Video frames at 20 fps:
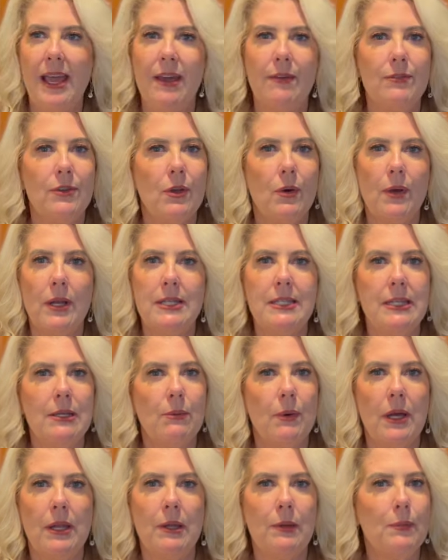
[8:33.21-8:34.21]
I have no idea
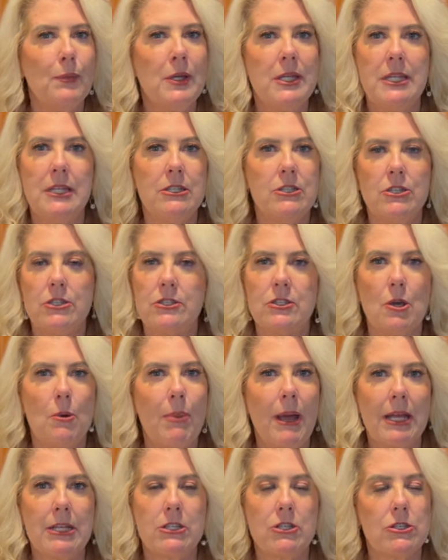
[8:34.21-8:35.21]
why we didn't just go
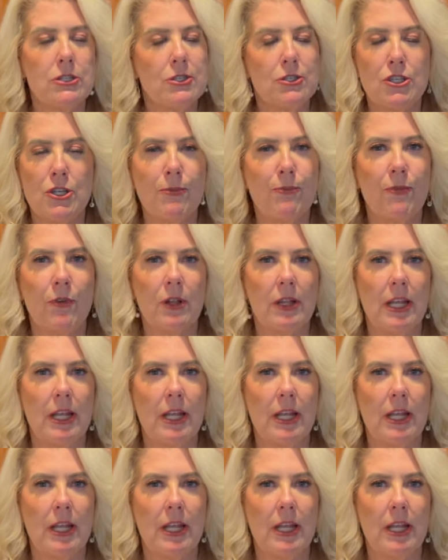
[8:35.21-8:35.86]
back to ship for